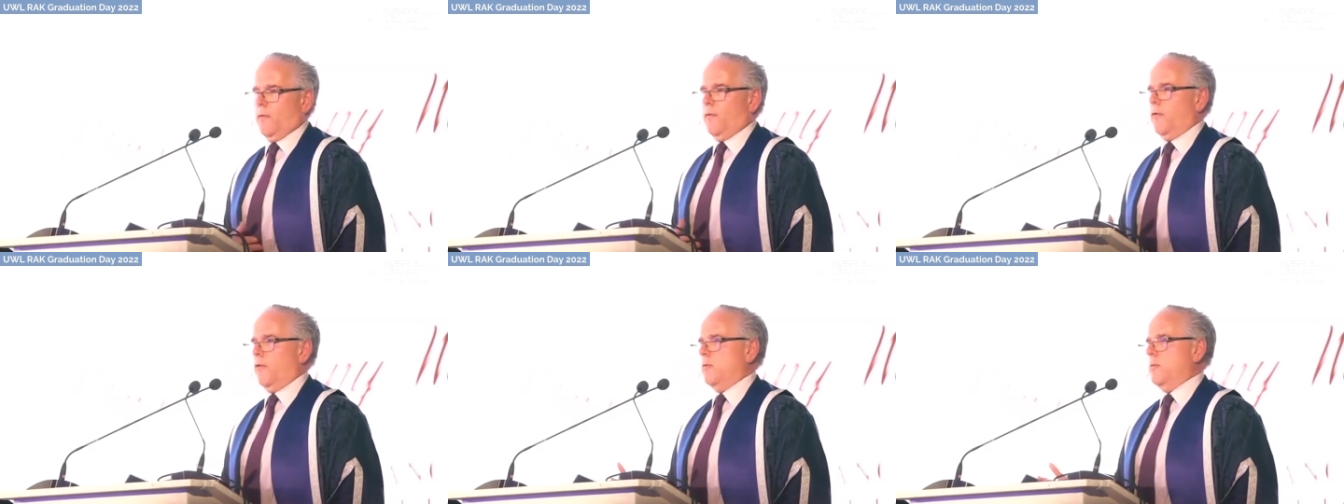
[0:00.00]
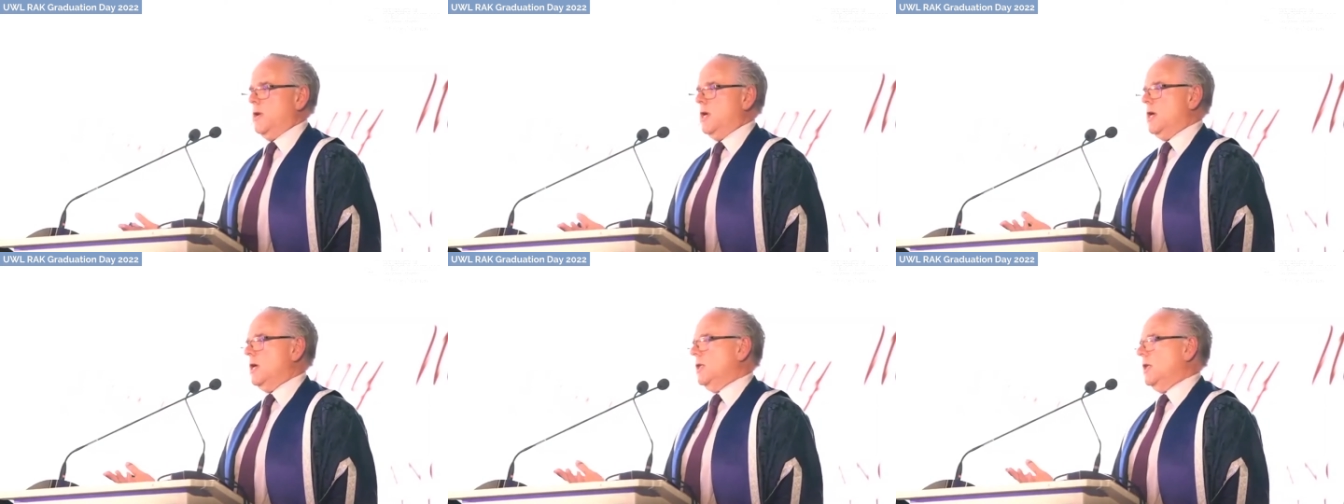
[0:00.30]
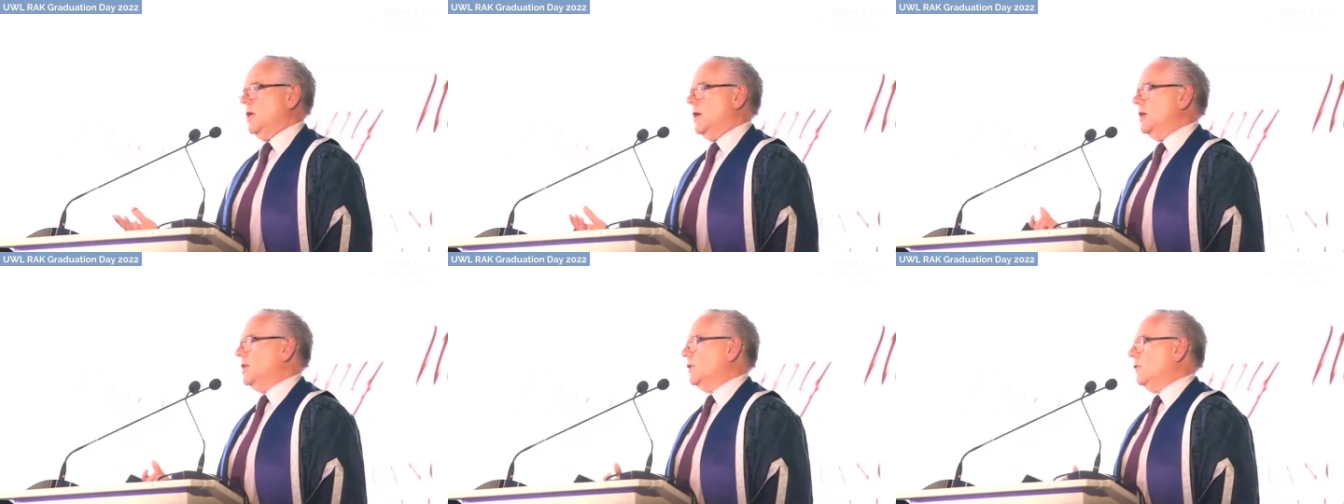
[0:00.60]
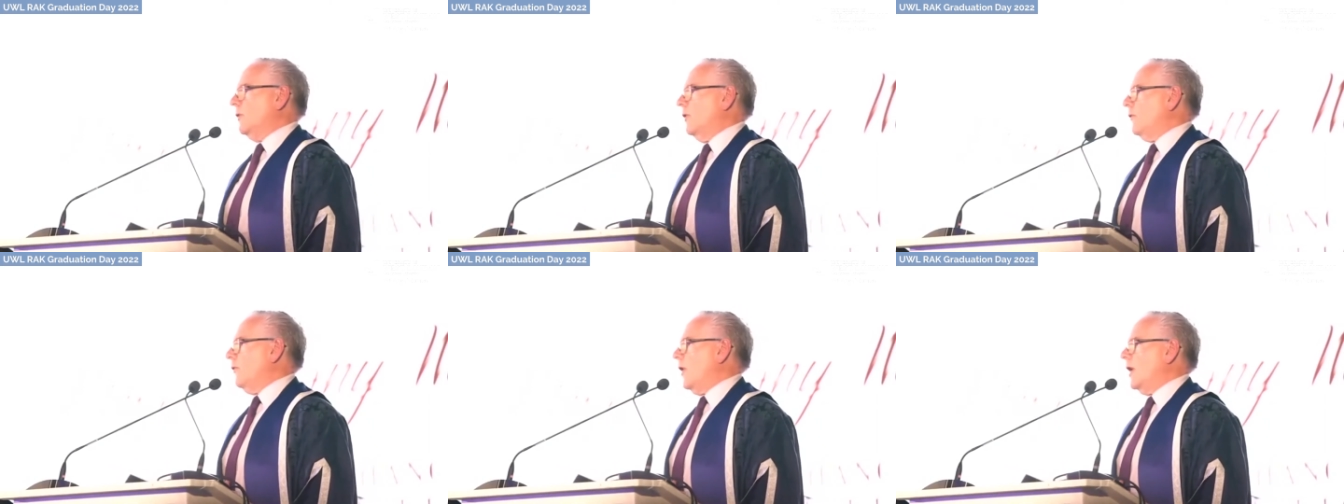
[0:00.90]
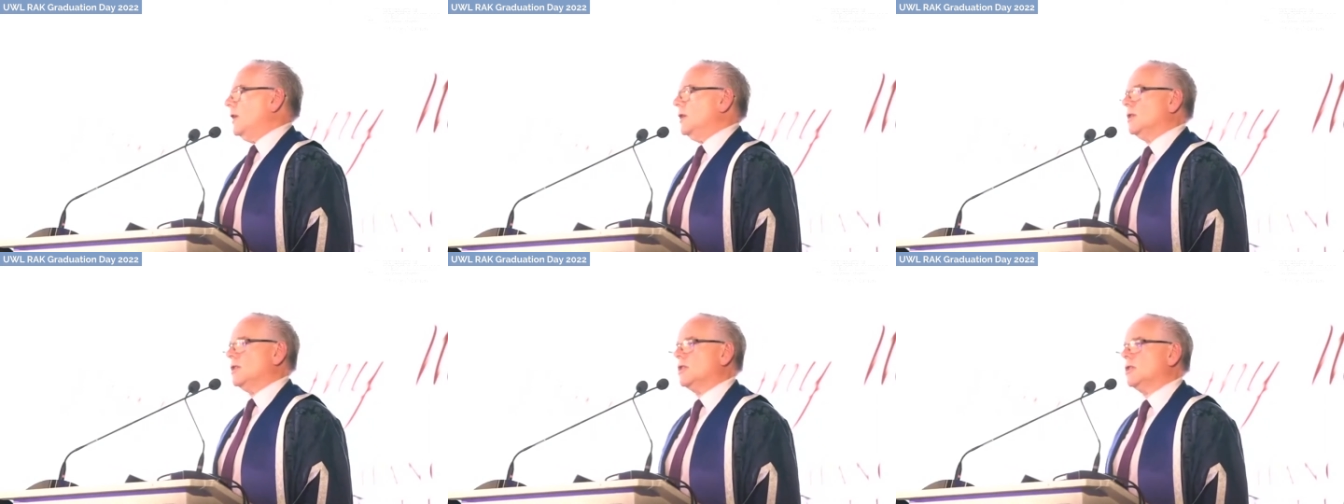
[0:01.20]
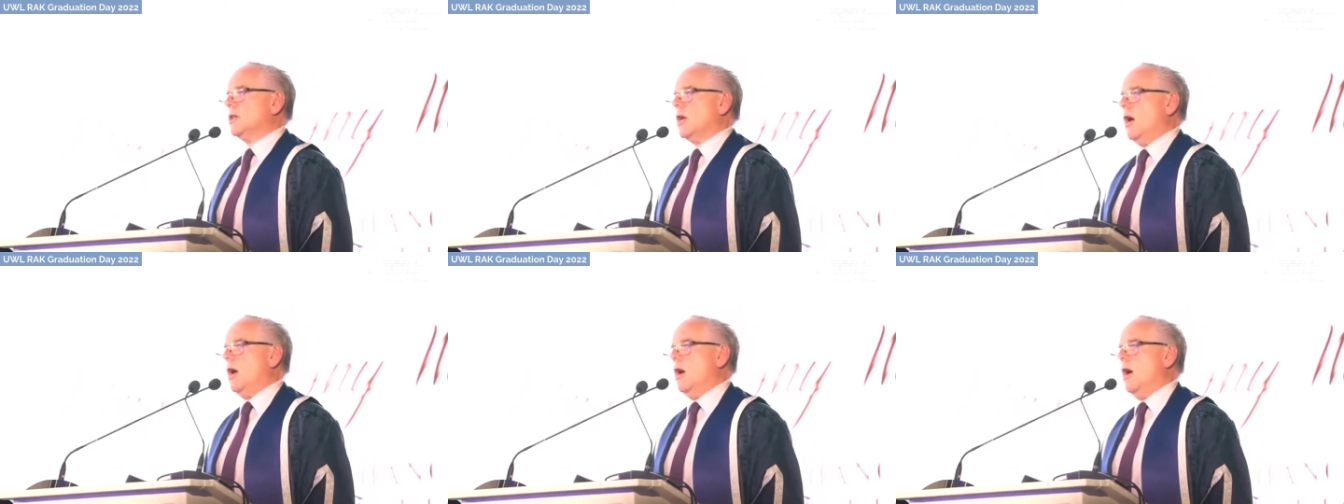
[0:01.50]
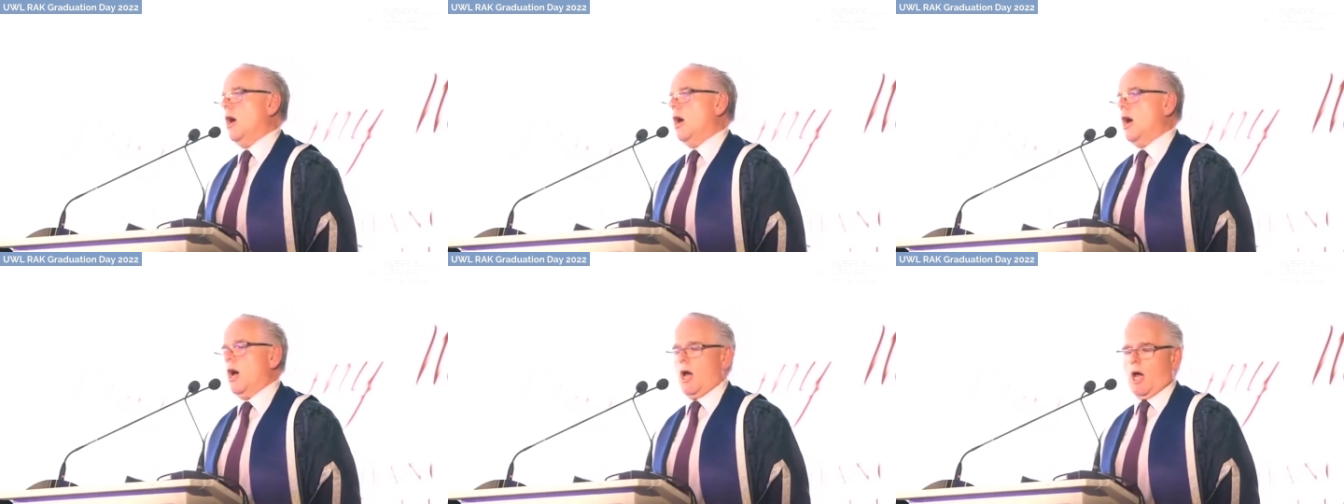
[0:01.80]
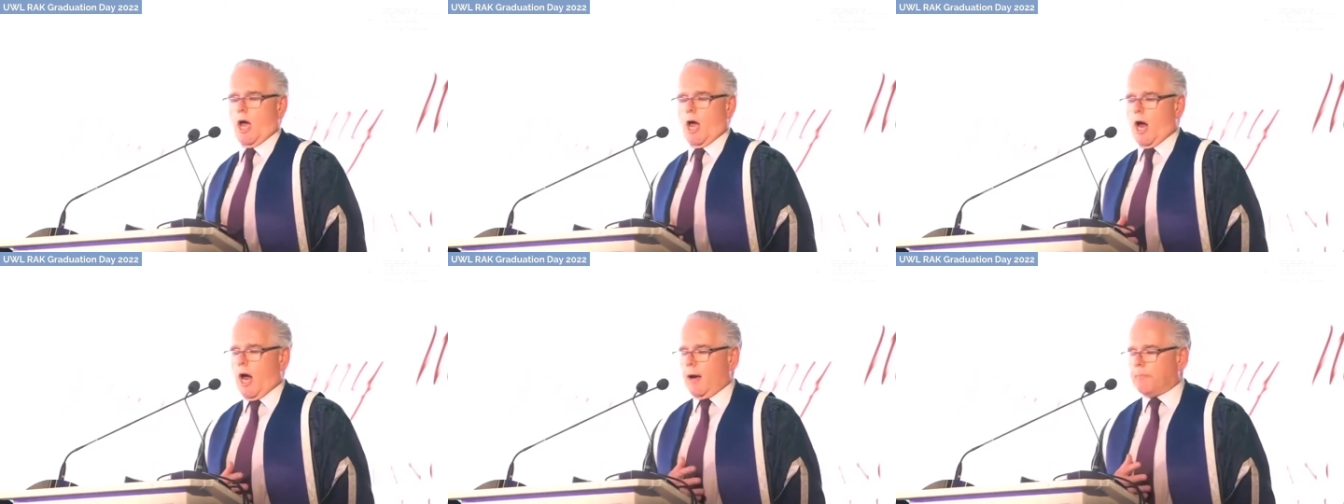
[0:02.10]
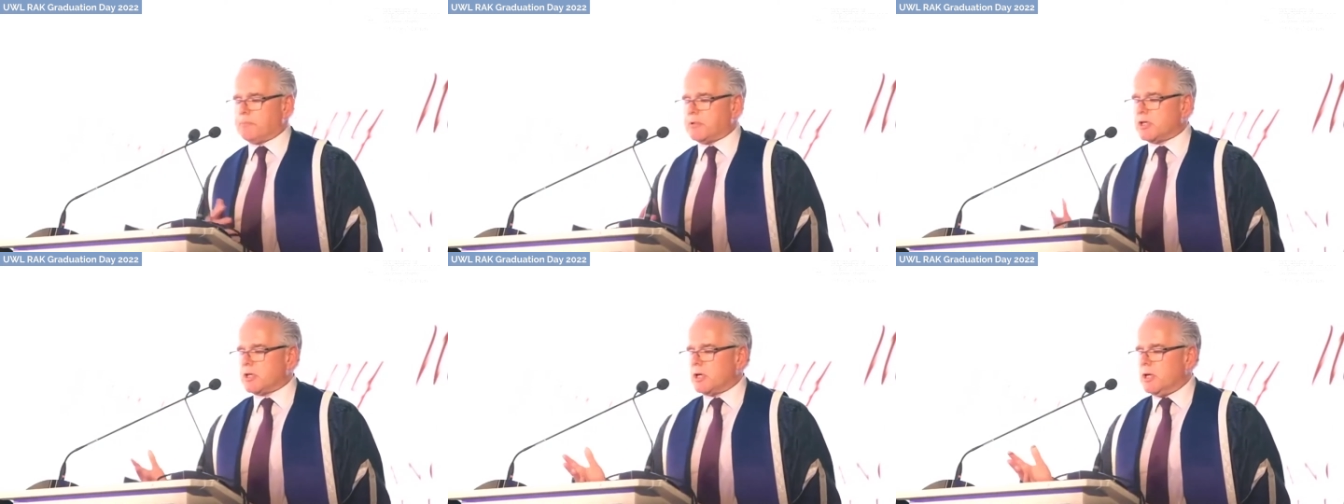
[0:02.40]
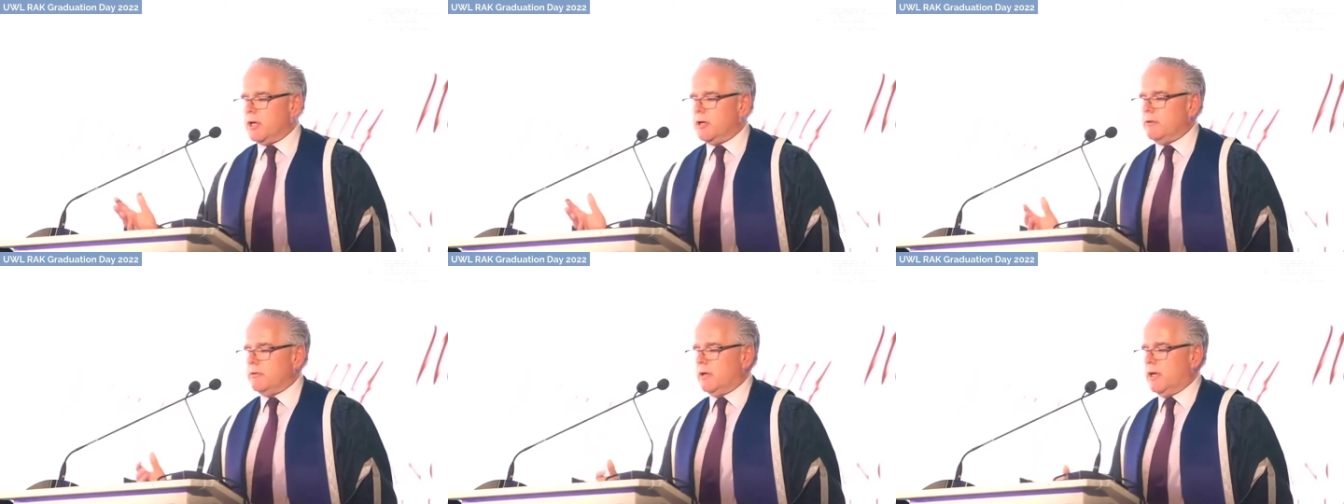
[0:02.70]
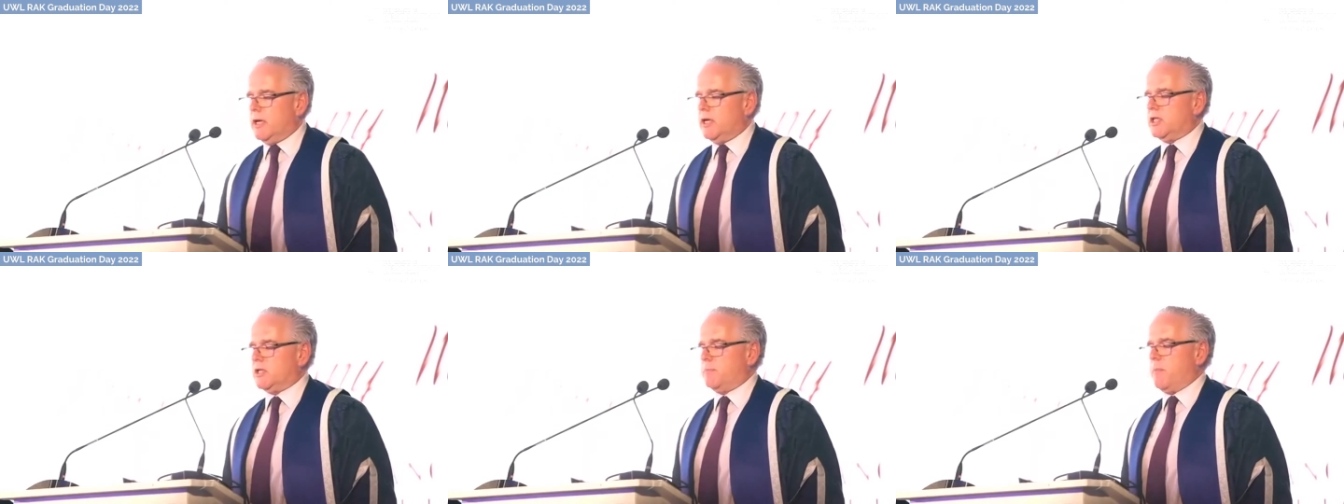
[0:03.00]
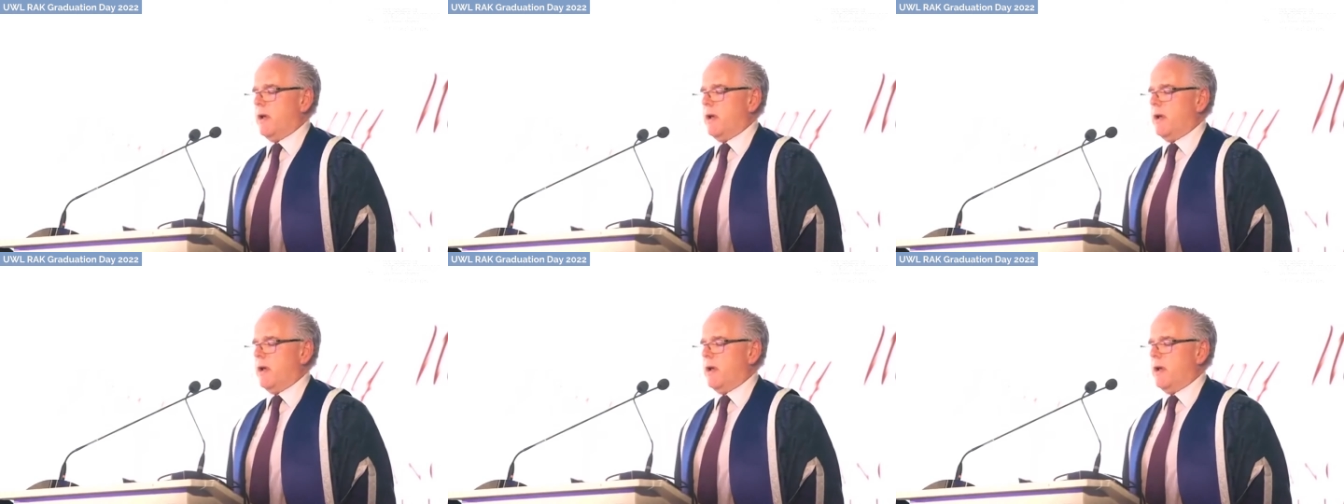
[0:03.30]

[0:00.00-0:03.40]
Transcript: For me, these are events are absolutely